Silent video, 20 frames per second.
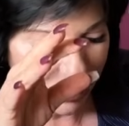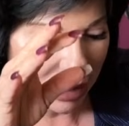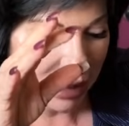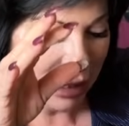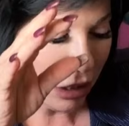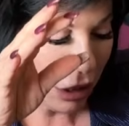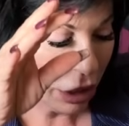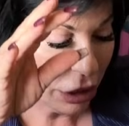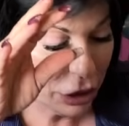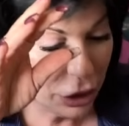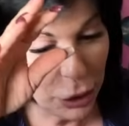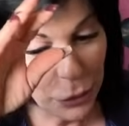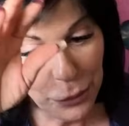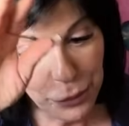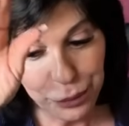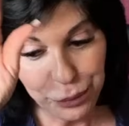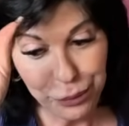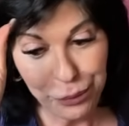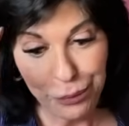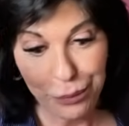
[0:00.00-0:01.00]
Let's look though.
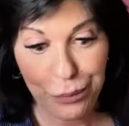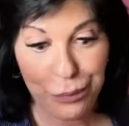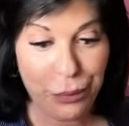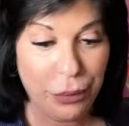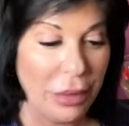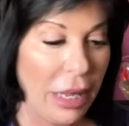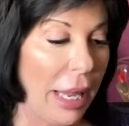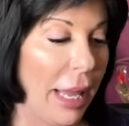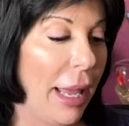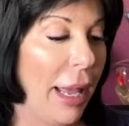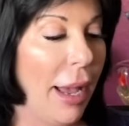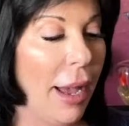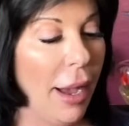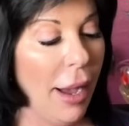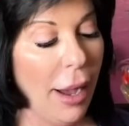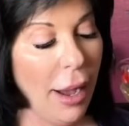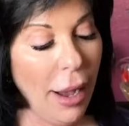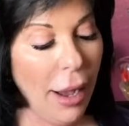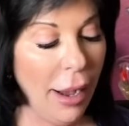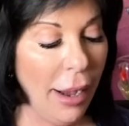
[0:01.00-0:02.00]

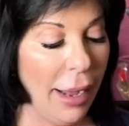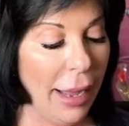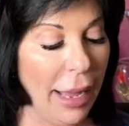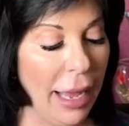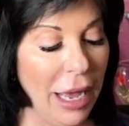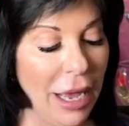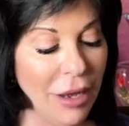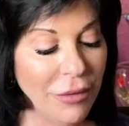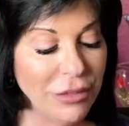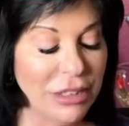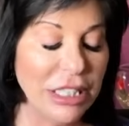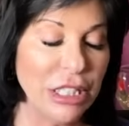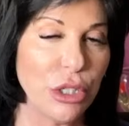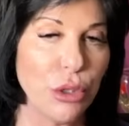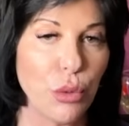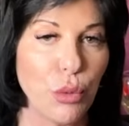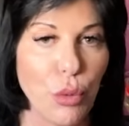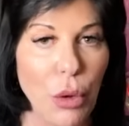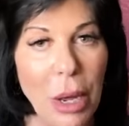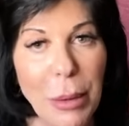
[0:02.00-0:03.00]
I have
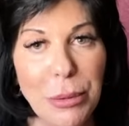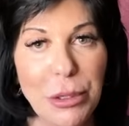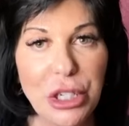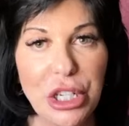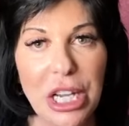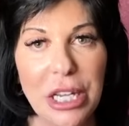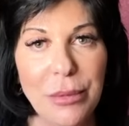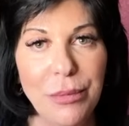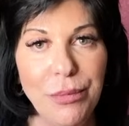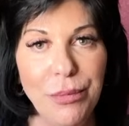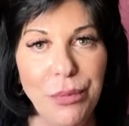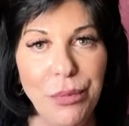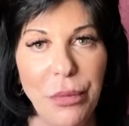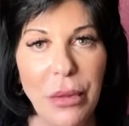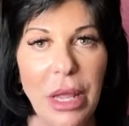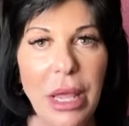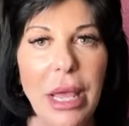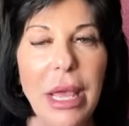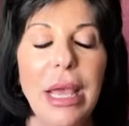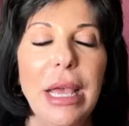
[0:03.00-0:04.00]
disruption.
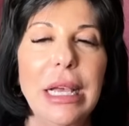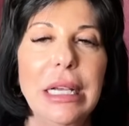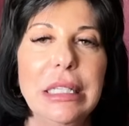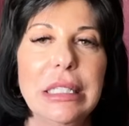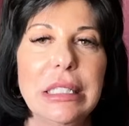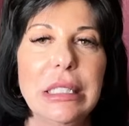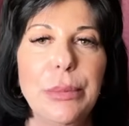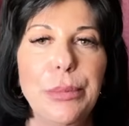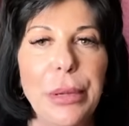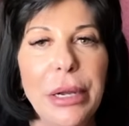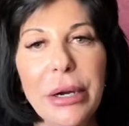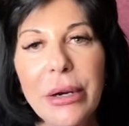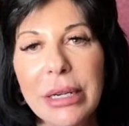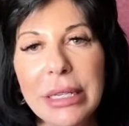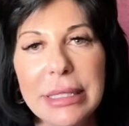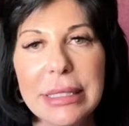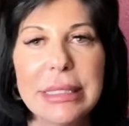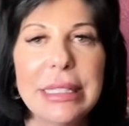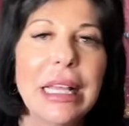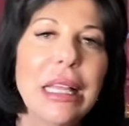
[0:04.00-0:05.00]
Spirit
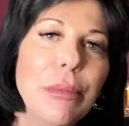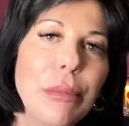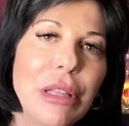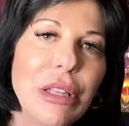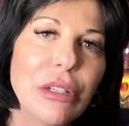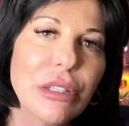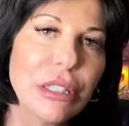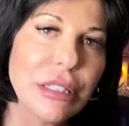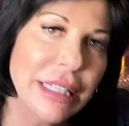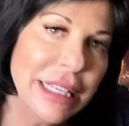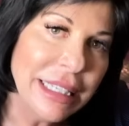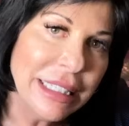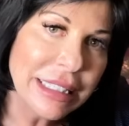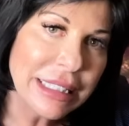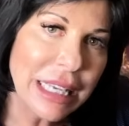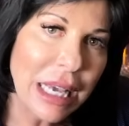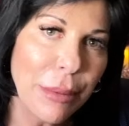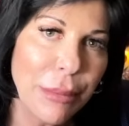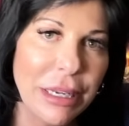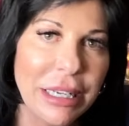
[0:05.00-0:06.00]
is telling me there's
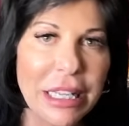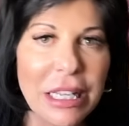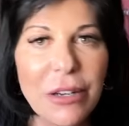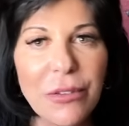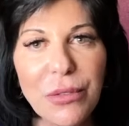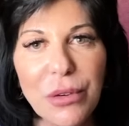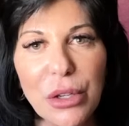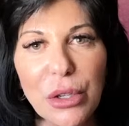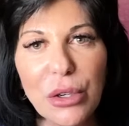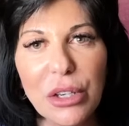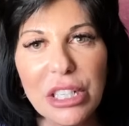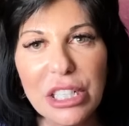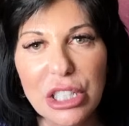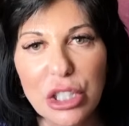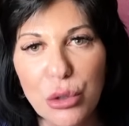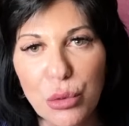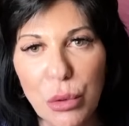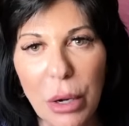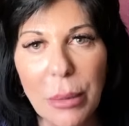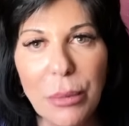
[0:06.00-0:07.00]
things coming in for you to
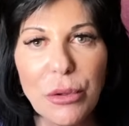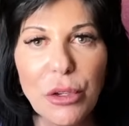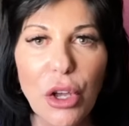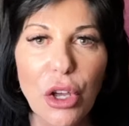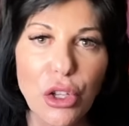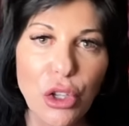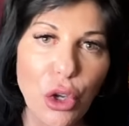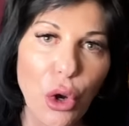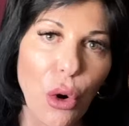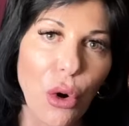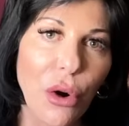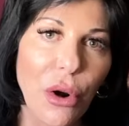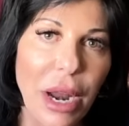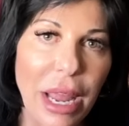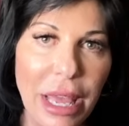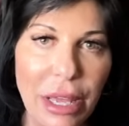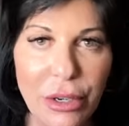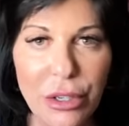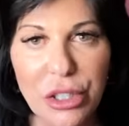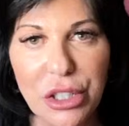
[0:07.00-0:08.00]
disrupt your
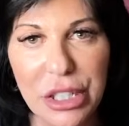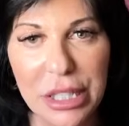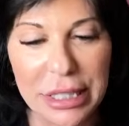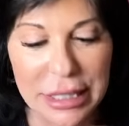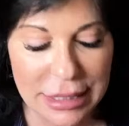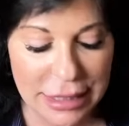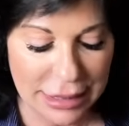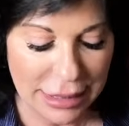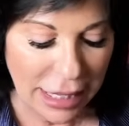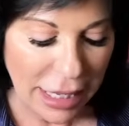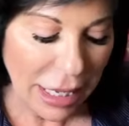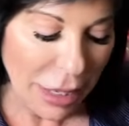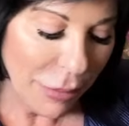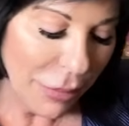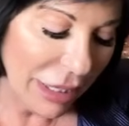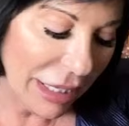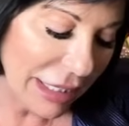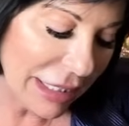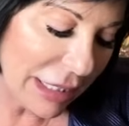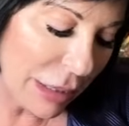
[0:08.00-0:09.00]
energies,
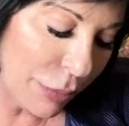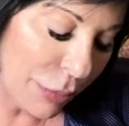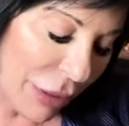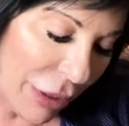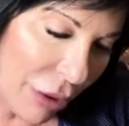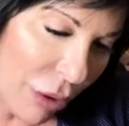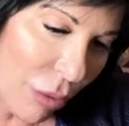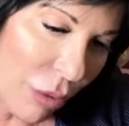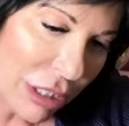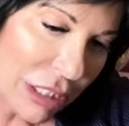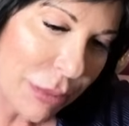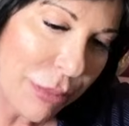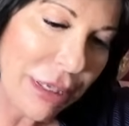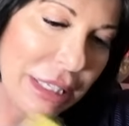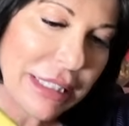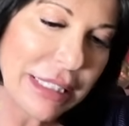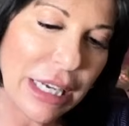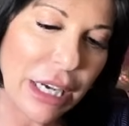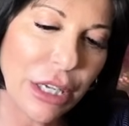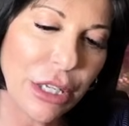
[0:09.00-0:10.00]
because spirit wants me
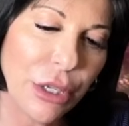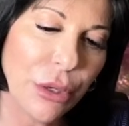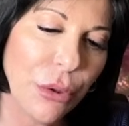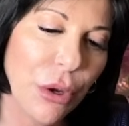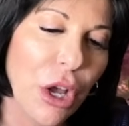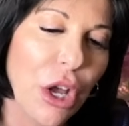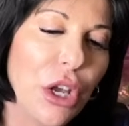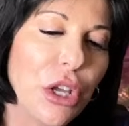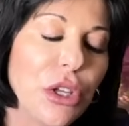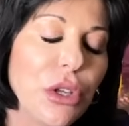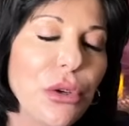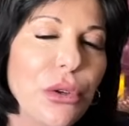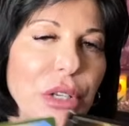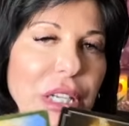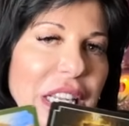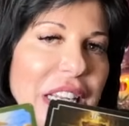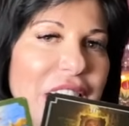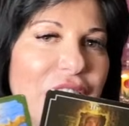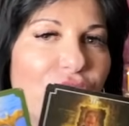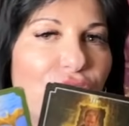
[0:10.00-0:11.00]
to tell you, you
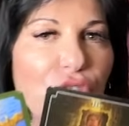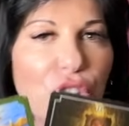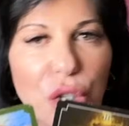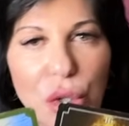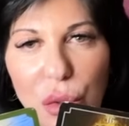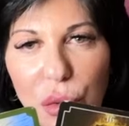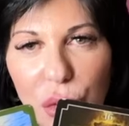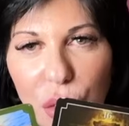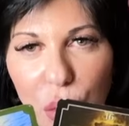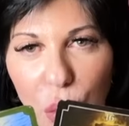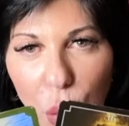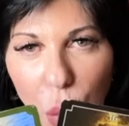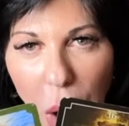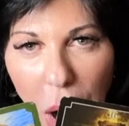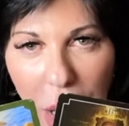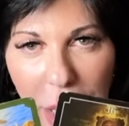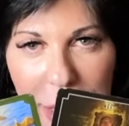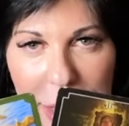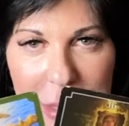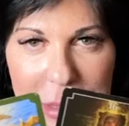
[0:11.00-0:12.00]
need to choose
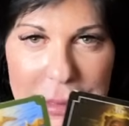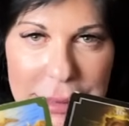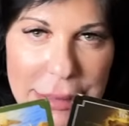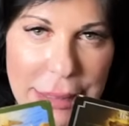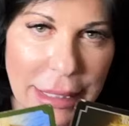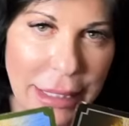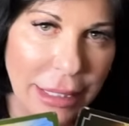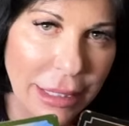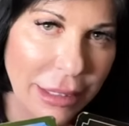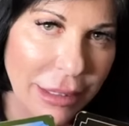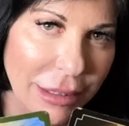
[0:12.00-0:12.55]
wisely